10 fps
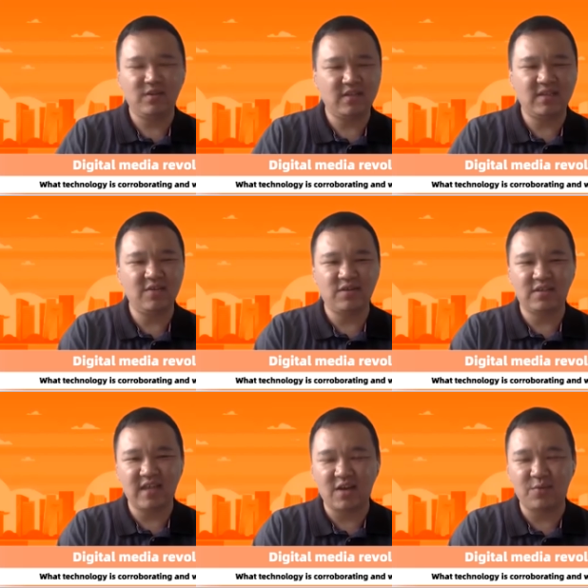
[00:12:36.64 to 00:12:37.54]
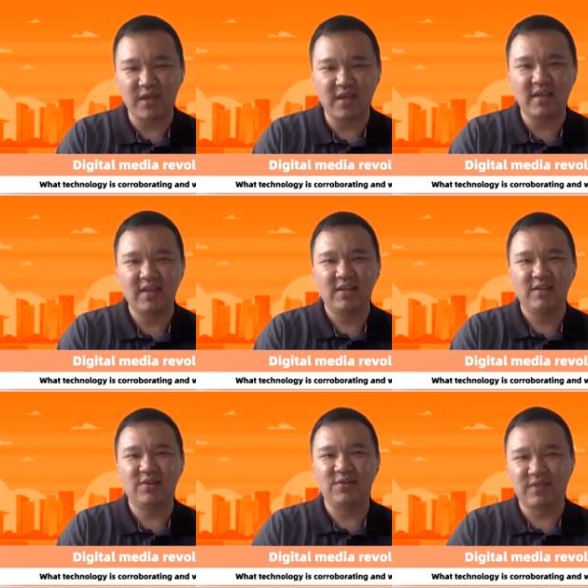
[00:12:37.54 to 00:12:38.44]
see, you just take a week
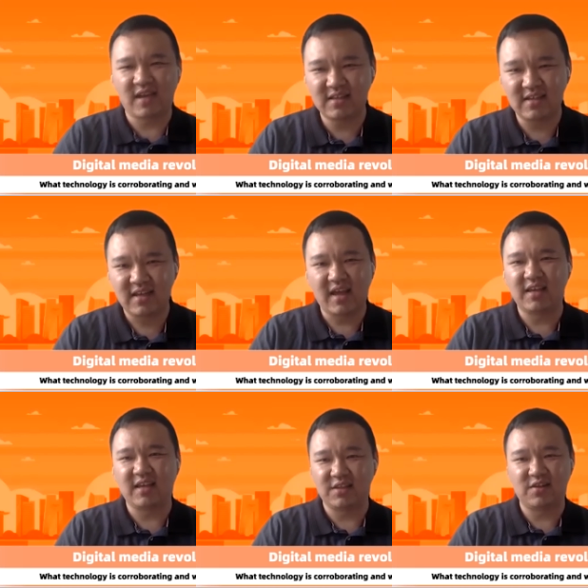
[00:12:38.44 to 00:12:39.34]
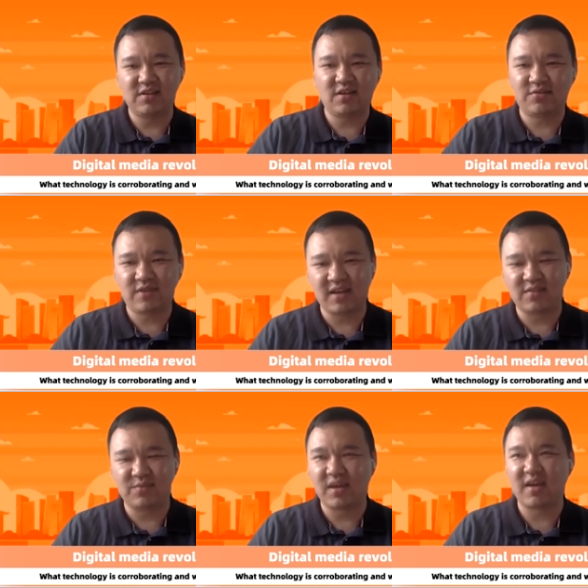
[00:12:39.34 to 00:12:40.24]
to do that, and then it turns out
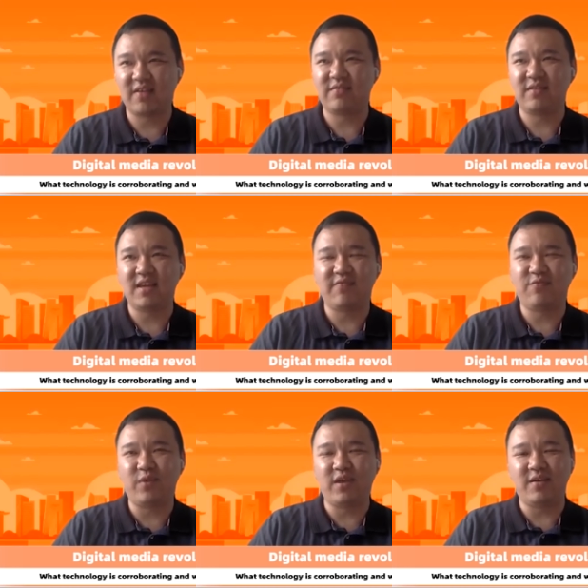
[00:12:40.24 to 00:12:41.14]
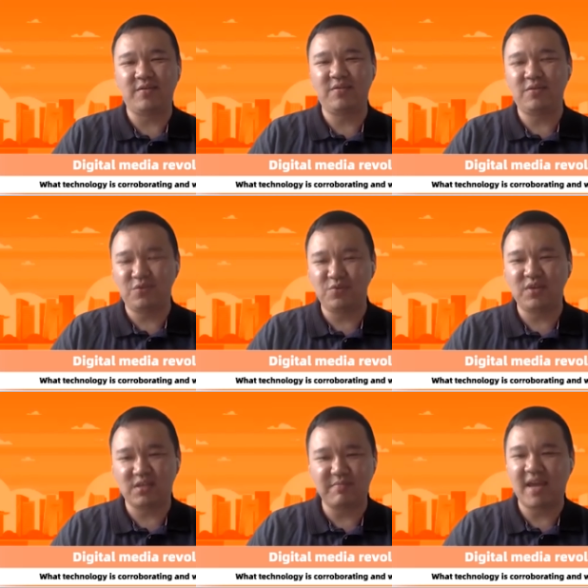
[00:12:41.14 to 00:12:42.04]
right. We have if we do
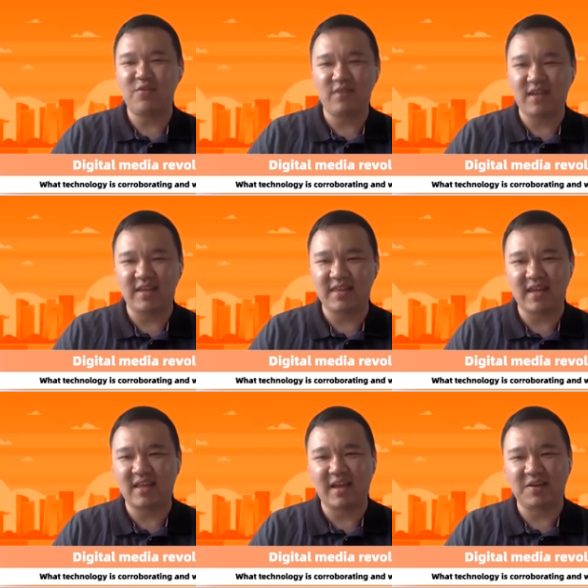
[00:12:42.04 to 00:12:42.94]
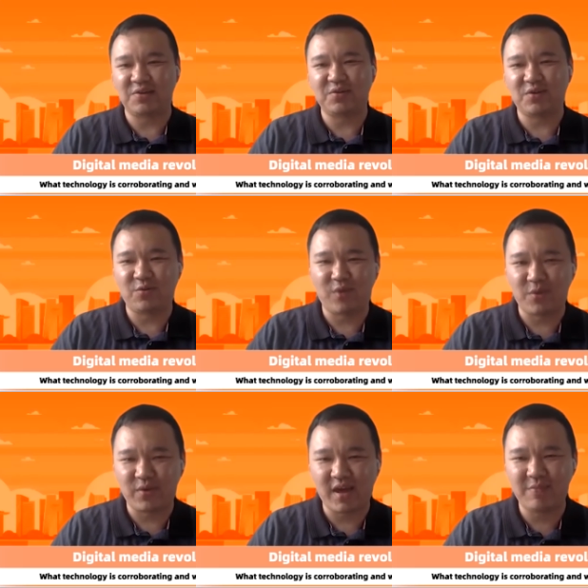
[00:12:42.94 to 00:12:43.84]
this manually, then I don't know
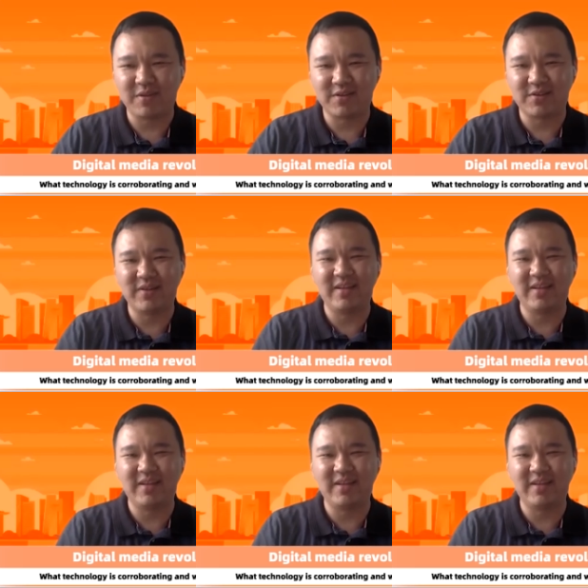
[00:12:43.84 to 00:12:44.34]
what would happen. So,